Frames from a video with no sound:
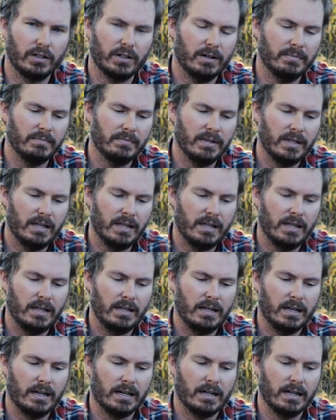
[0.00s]
com,
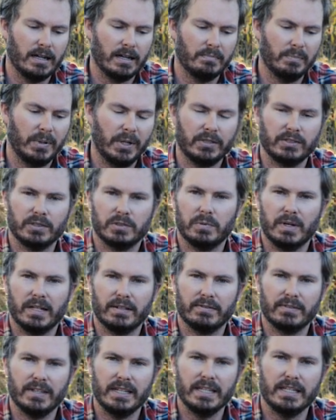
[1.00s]
uh, purchase
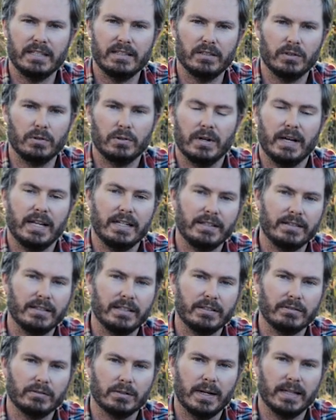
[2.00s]
one of these or
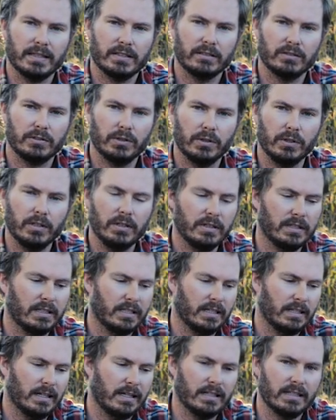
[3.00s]
anything throughout the store.
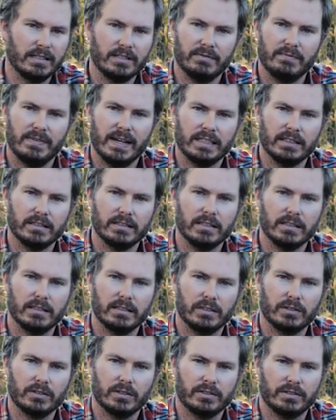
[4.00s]
Uh, it's valid
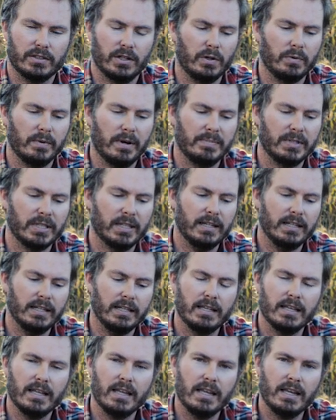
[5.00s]
across the whole website.
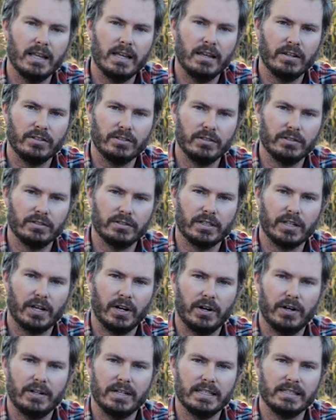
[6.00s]
Use the
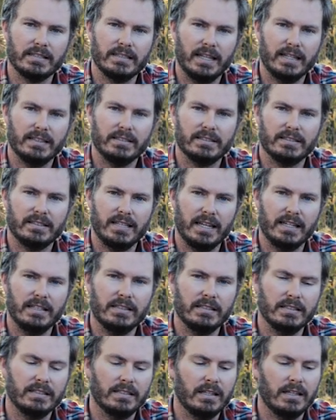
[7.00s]
code INTENTS
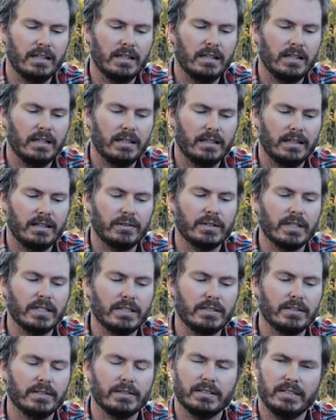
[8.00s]
ten. That'll
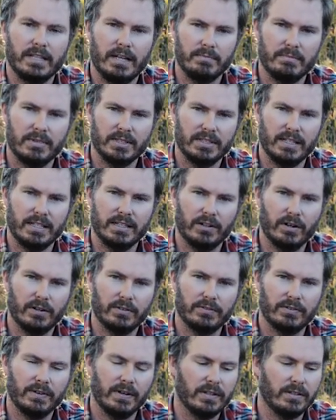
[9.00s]
get you ten percent
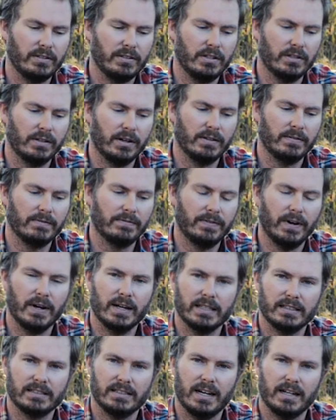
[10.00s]
off your own
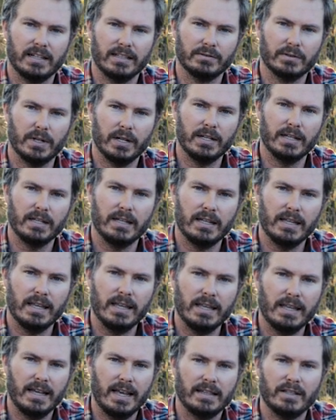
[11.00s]
fire starting rod.
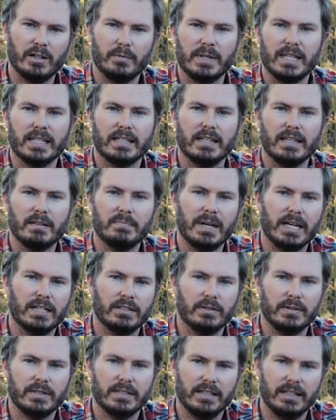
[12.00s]
And there'll be a kickback
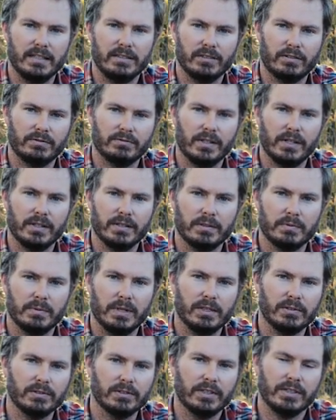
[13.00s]
to Intense Off-Road as
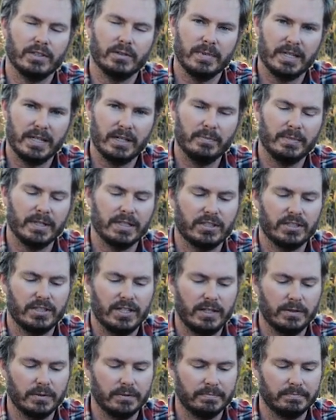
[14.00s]
well, so you'll be helping the
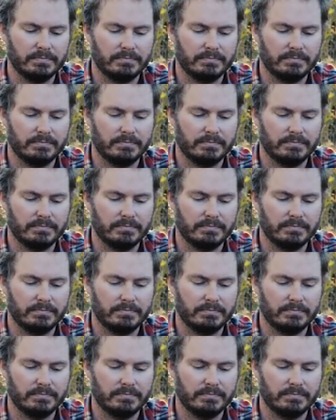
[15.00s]
channel.